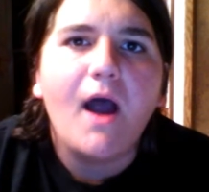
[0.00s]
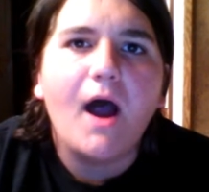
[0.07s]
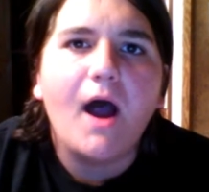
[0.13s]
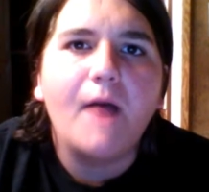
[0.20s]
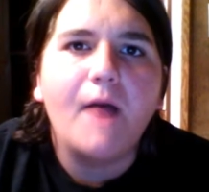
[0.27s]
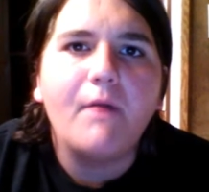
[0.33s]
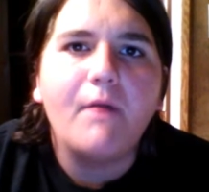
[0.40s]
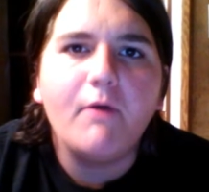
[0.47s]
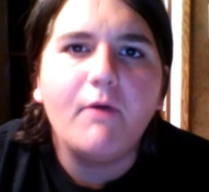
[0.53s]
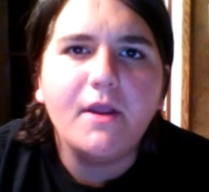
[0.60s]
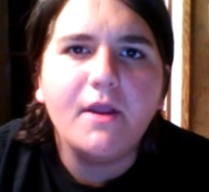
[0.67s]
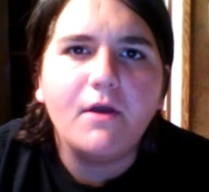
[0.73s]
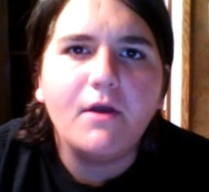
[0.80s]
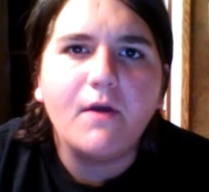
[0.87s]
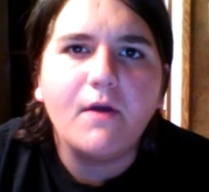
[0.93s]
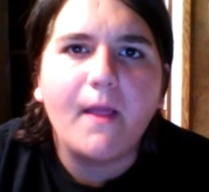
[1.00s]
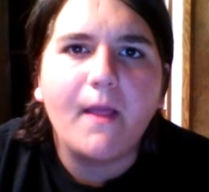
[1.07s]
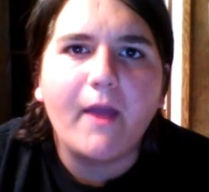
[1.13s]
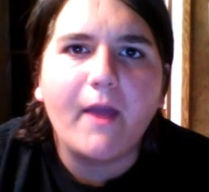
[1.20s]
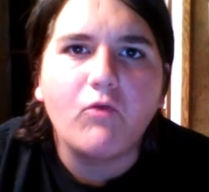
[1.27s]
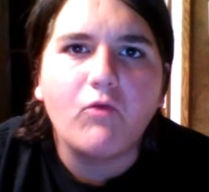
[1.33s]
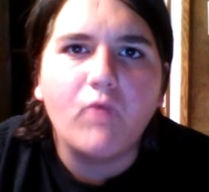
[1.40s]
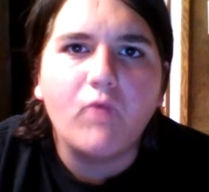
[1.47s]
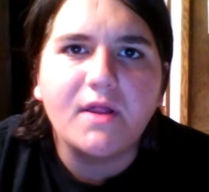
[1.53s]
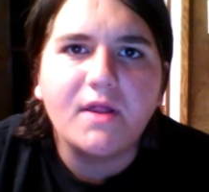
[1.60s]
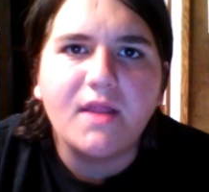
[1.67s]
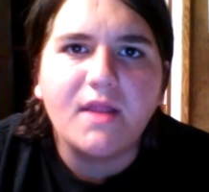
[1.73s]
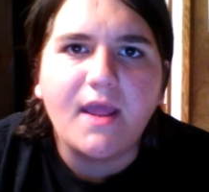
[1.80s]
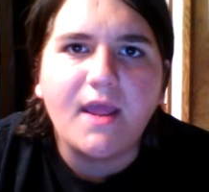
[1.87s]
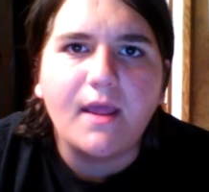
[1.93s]
I want you to go get, like, a
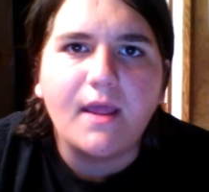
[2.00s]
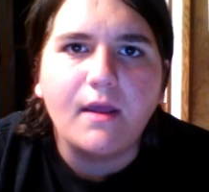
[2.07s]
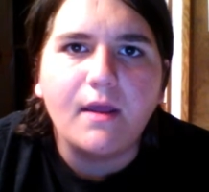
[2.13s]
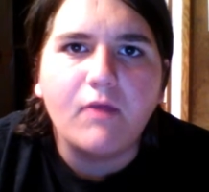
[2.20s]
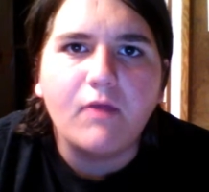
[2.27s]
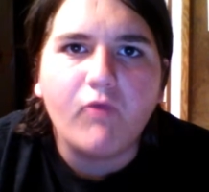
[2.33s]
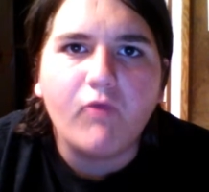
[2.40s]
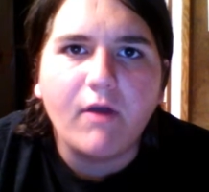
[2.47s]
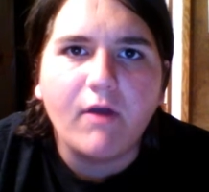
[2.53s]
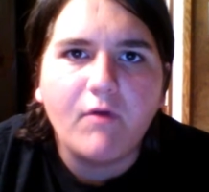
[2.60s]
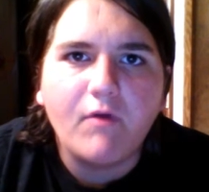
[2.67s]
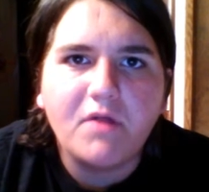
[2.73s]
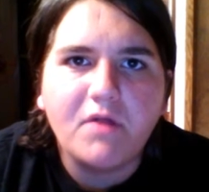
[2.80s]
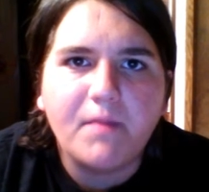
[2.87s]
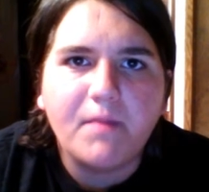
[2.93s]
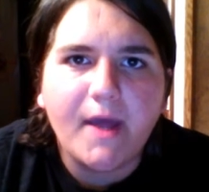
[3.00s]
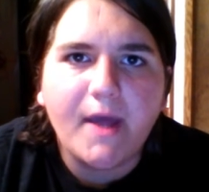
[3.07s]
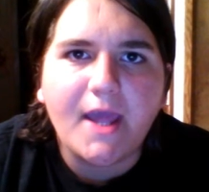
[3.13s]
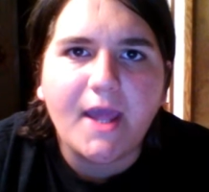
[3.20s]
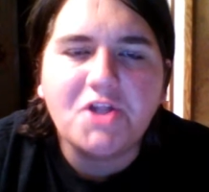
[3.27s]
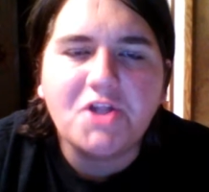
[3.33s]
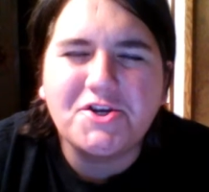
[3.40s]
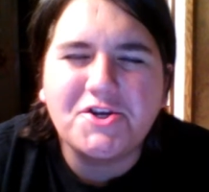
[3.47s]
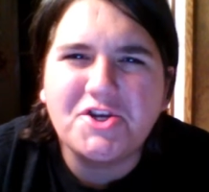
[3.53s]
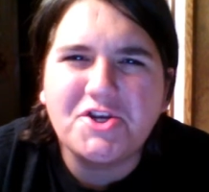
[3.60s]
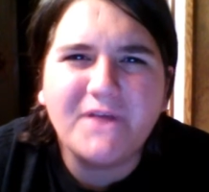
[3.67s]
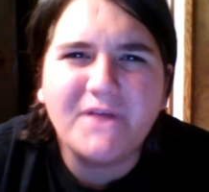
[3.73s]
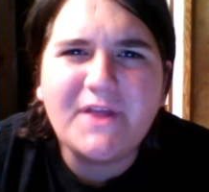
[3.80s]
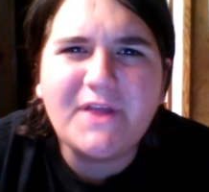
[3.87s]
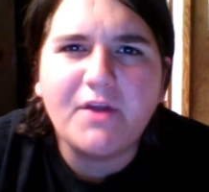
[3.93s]
rusty railroad spike and just
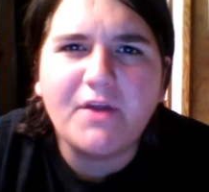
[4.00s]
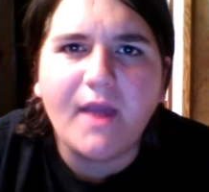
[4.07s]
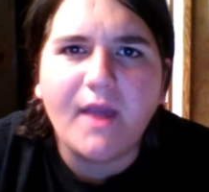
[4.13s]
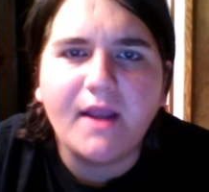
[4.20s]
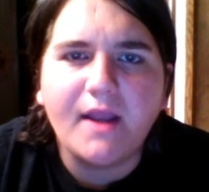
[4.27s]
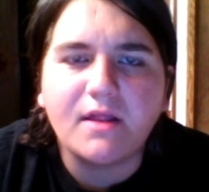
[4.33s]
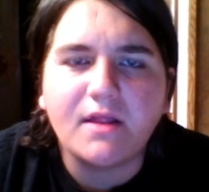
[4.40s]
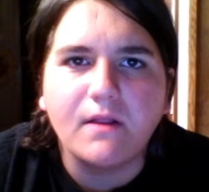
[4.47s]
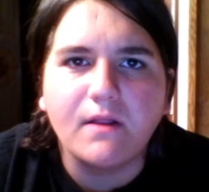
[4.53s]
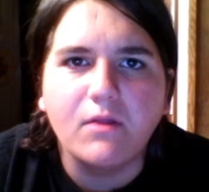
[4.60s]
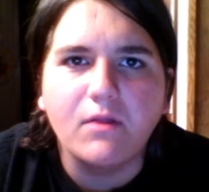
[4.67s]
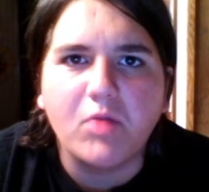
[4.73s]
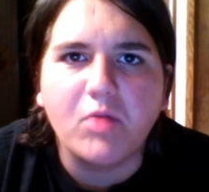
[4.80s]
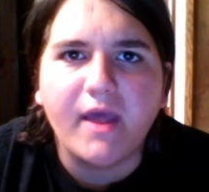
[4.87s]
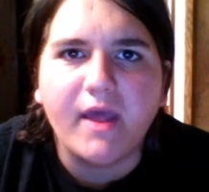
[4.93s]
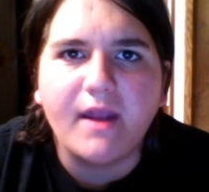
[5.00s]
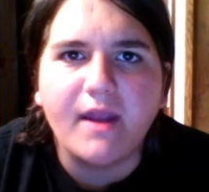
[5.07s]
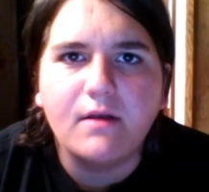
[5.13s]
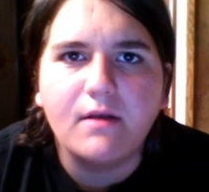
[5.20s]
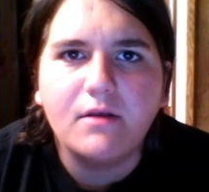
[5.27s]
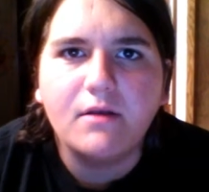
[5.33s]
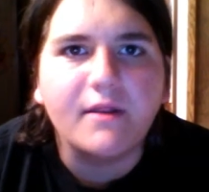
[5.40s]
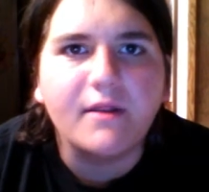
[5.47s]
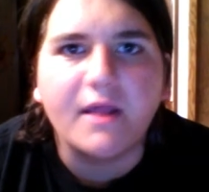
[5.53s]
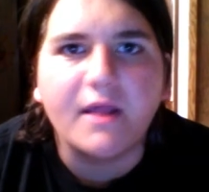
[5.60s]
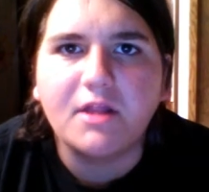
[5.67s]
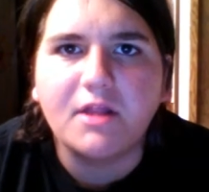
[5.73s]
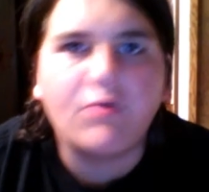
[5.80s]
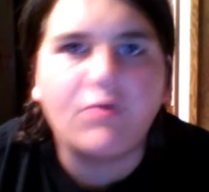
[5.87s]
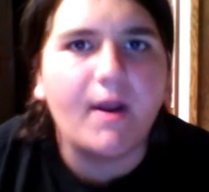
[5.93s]
shove it in your anus unlubricated. Just, like,
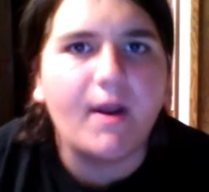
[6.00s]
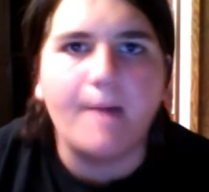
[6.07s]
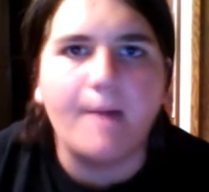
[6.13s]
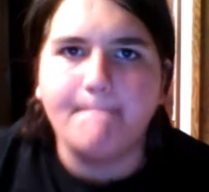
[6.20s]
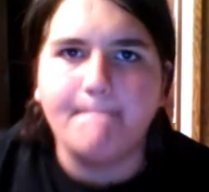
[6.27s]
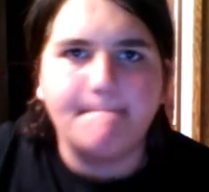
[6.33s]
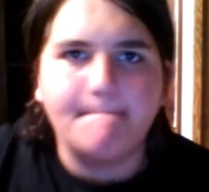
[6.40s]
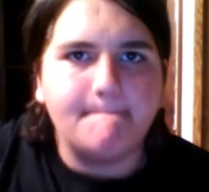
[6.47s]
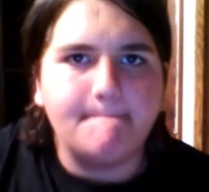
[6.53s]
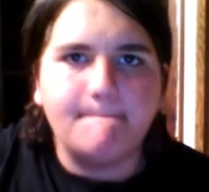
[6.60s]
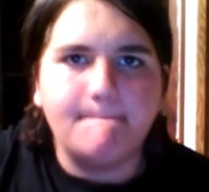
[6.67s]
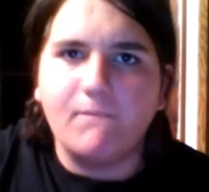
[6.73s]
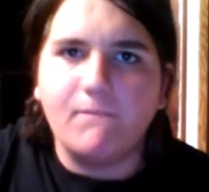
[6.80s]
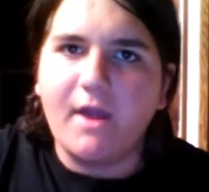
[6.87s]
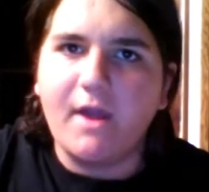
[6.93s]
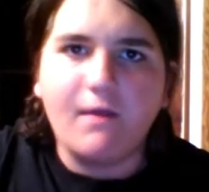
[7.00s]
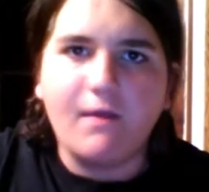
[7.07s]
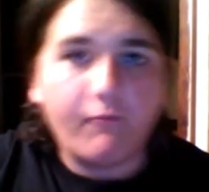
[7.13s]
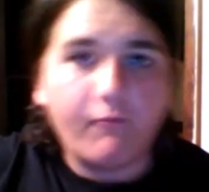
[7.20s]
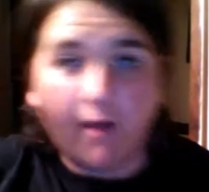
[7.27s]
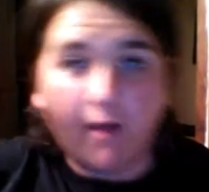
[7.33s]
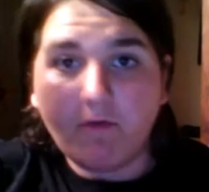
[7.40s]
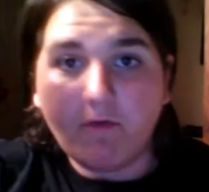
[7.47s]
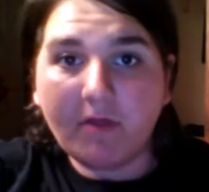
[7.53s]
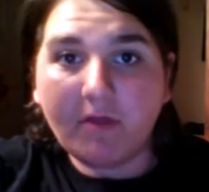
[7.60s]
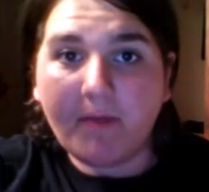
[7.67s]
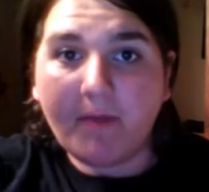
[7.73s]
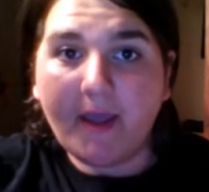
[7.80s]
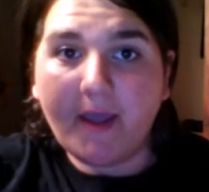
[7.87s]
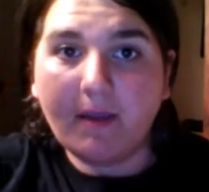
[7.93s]
straight up. Ready? Railroad
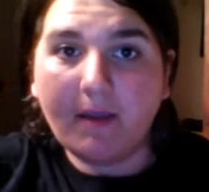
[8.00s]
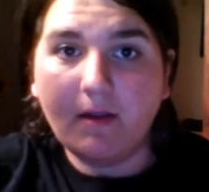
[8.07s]
spike,